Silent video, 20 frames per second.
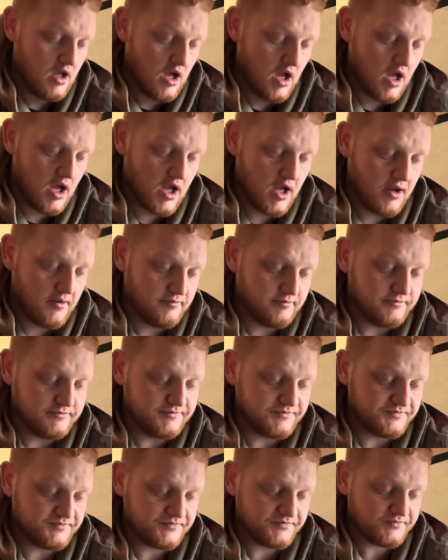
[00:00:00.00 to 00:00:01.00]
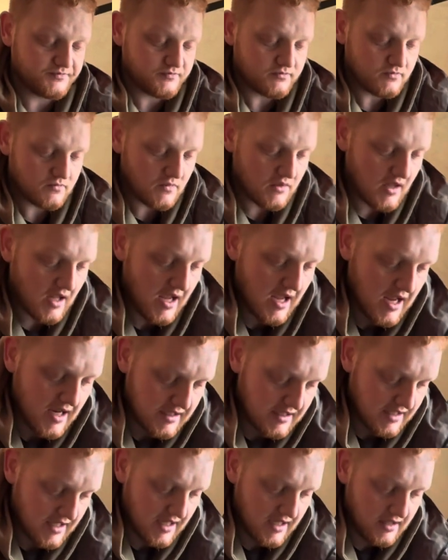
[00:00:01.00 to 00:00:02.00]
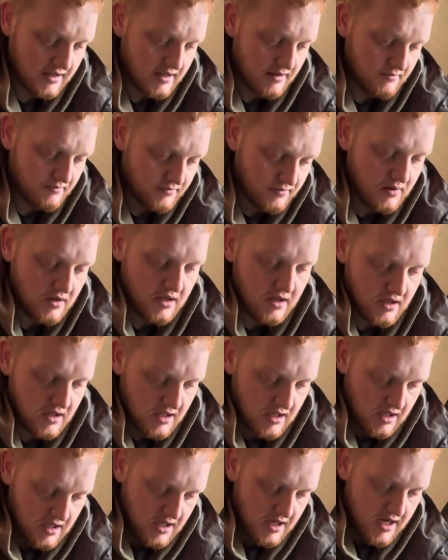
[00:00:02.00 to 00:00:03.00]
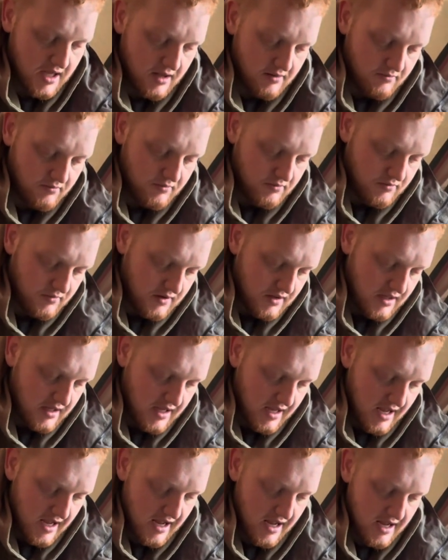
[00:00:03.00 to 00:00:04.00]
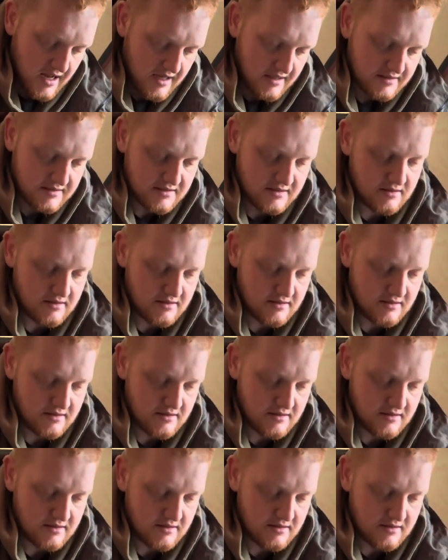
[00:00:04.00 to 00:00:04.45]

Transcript: And in them, it had